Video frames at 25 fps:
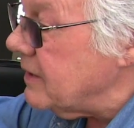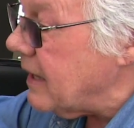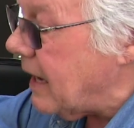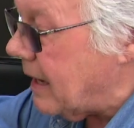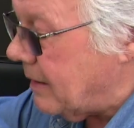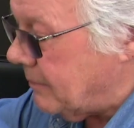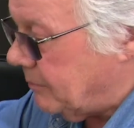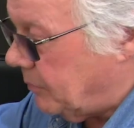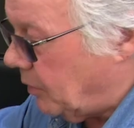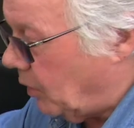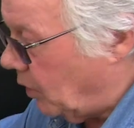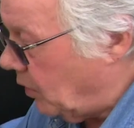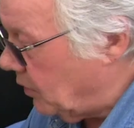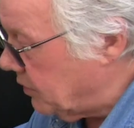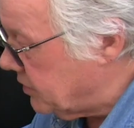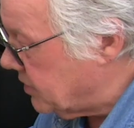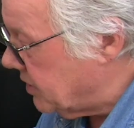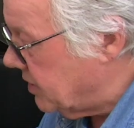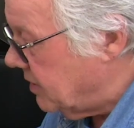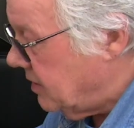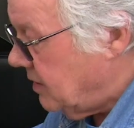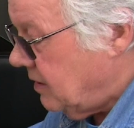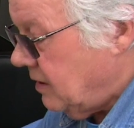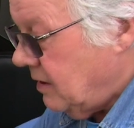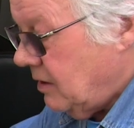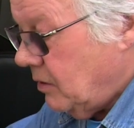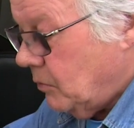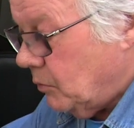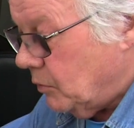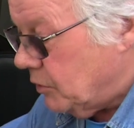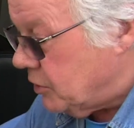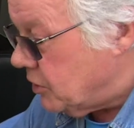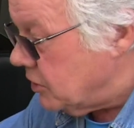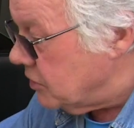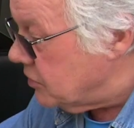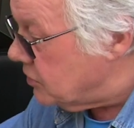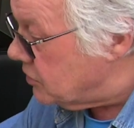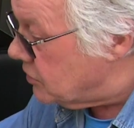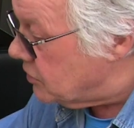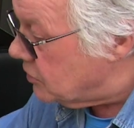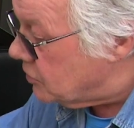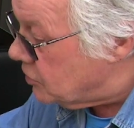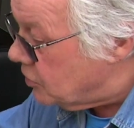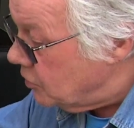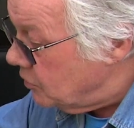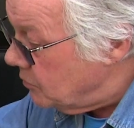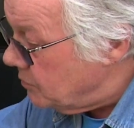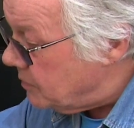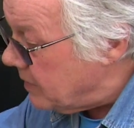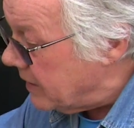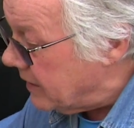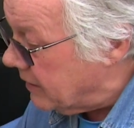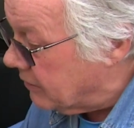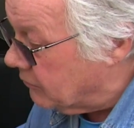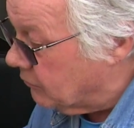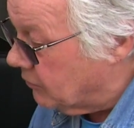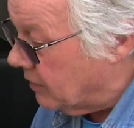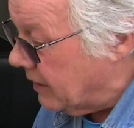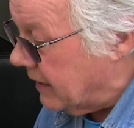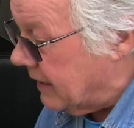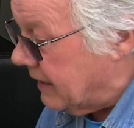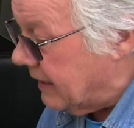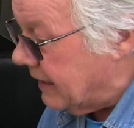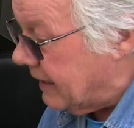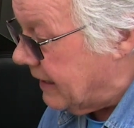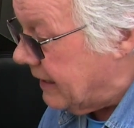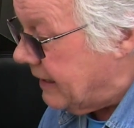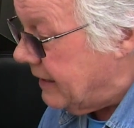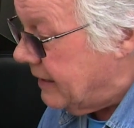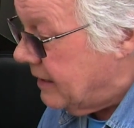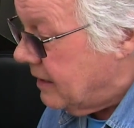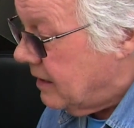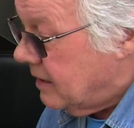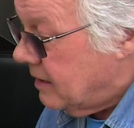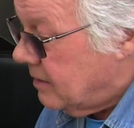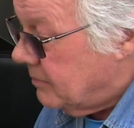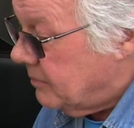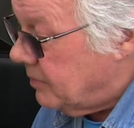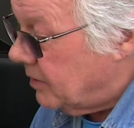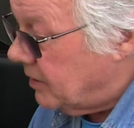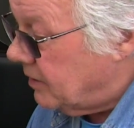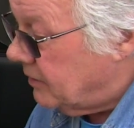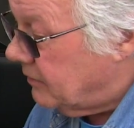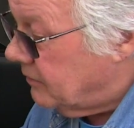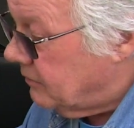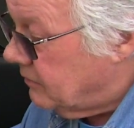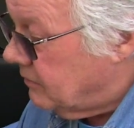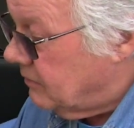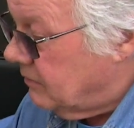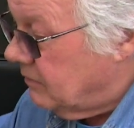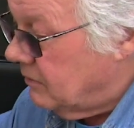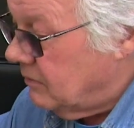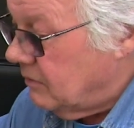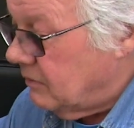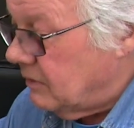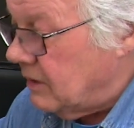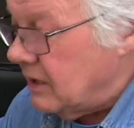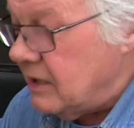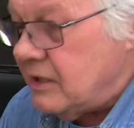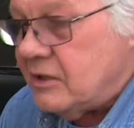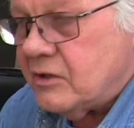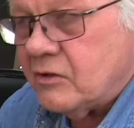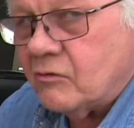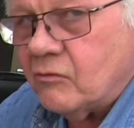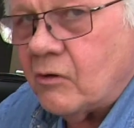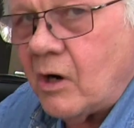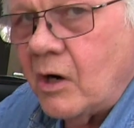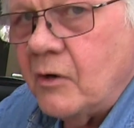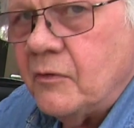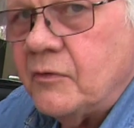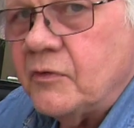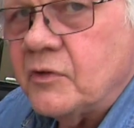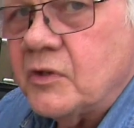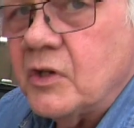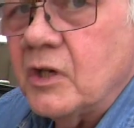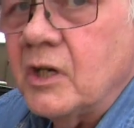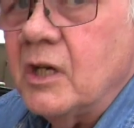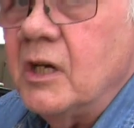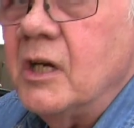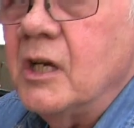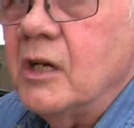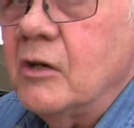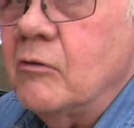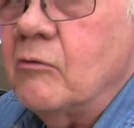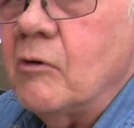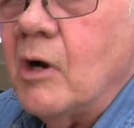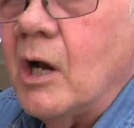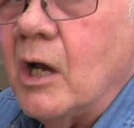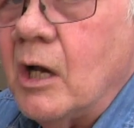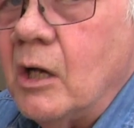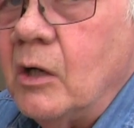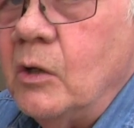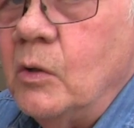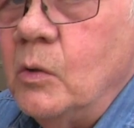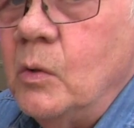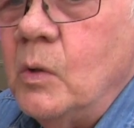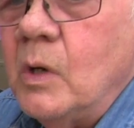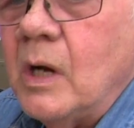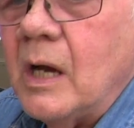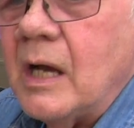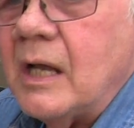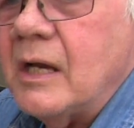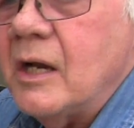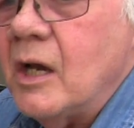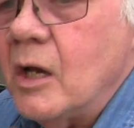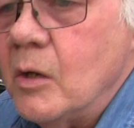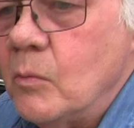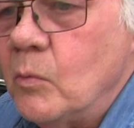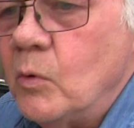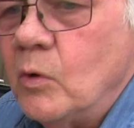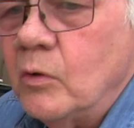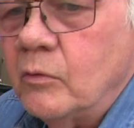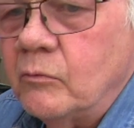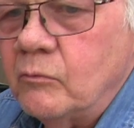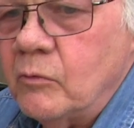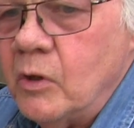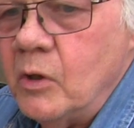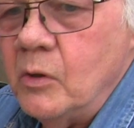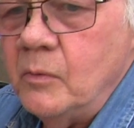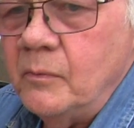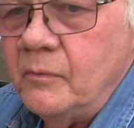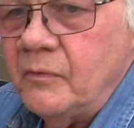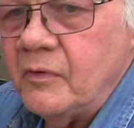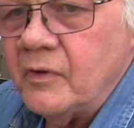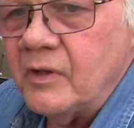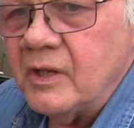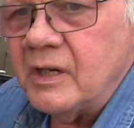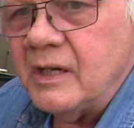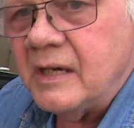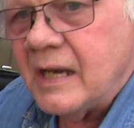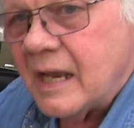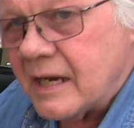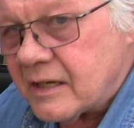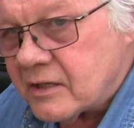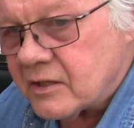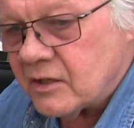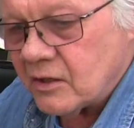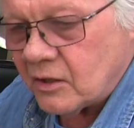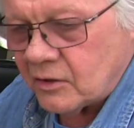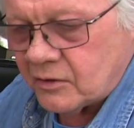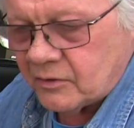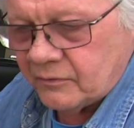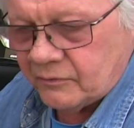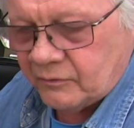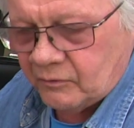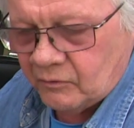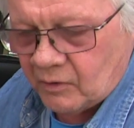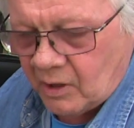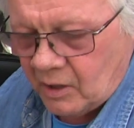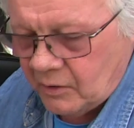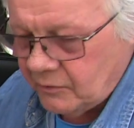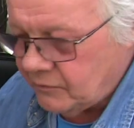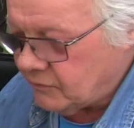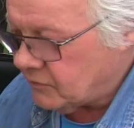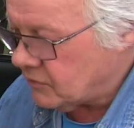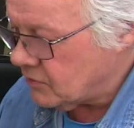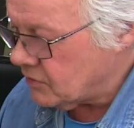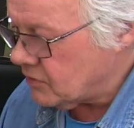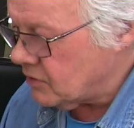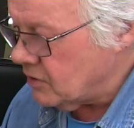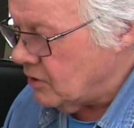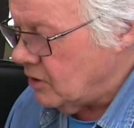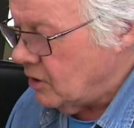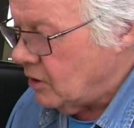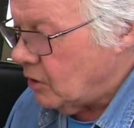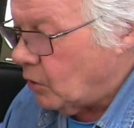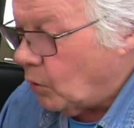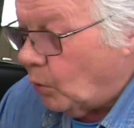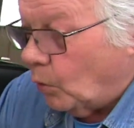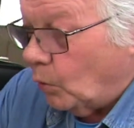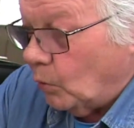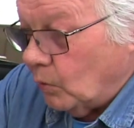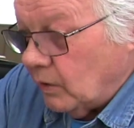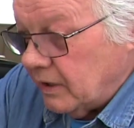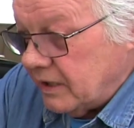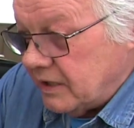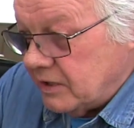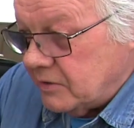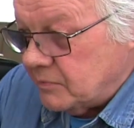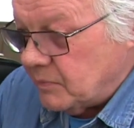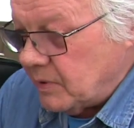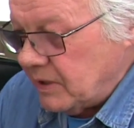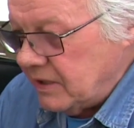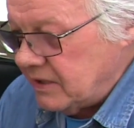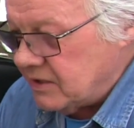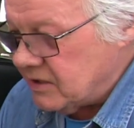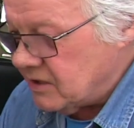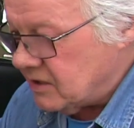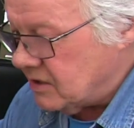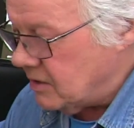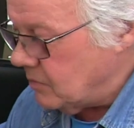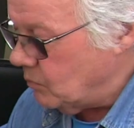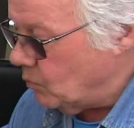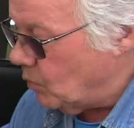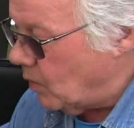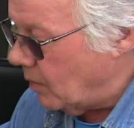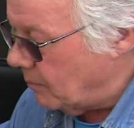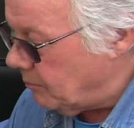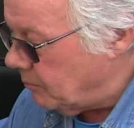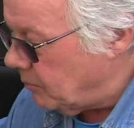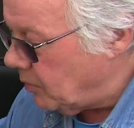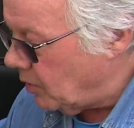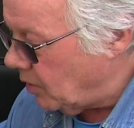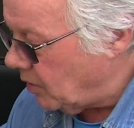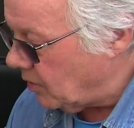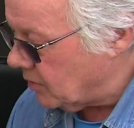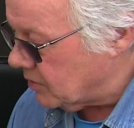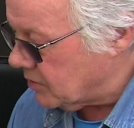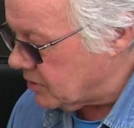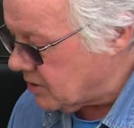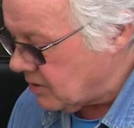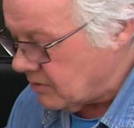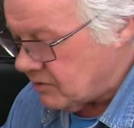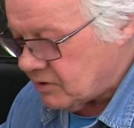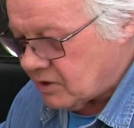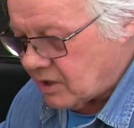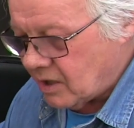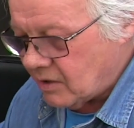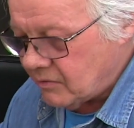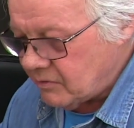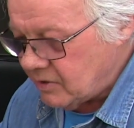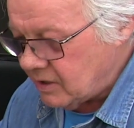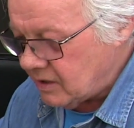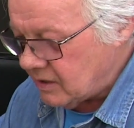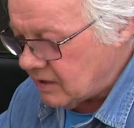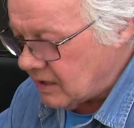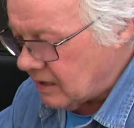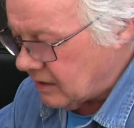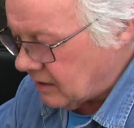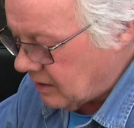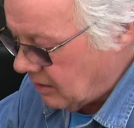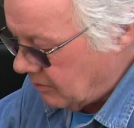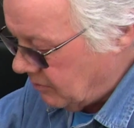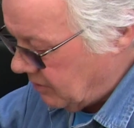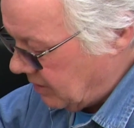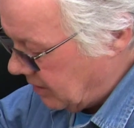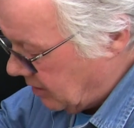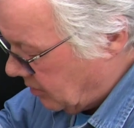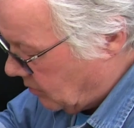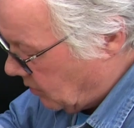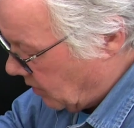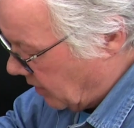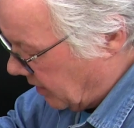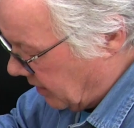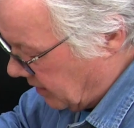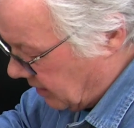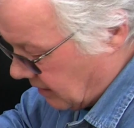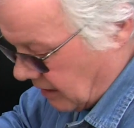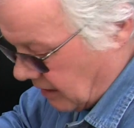that pot, which is too big really, but these growths are going to grow and I want room for the next lot of growths. All these pieces in one pot, so they're going in quite a